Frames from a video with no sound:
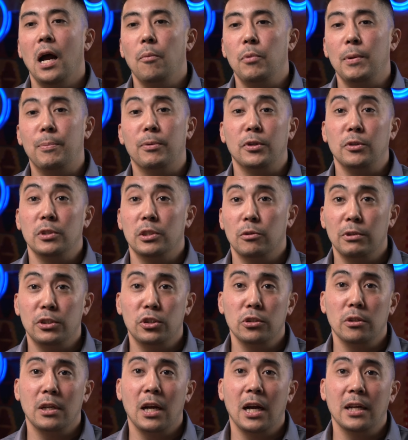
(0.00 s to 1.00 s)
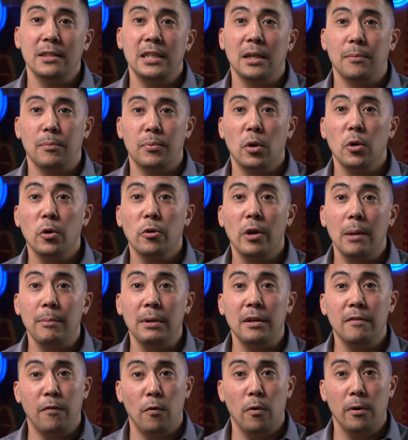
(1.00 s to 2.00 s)
We produce original content
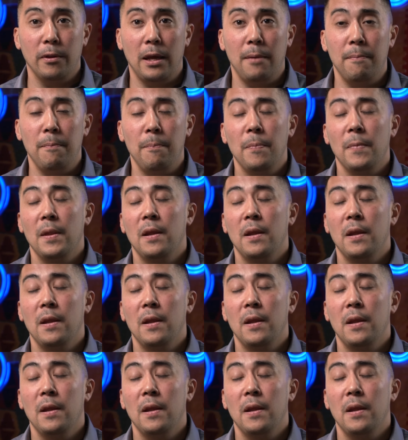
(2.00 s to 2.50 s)
programming for them.